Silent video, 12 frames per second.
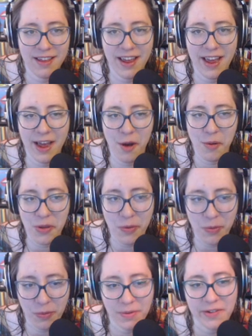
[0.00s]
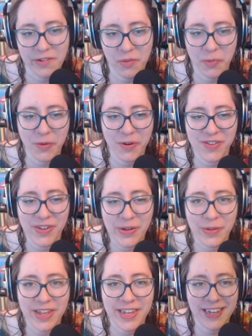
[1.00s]
how you explore
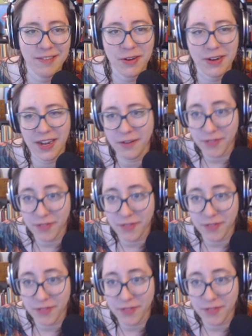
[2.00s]
too. Like if you're kind of like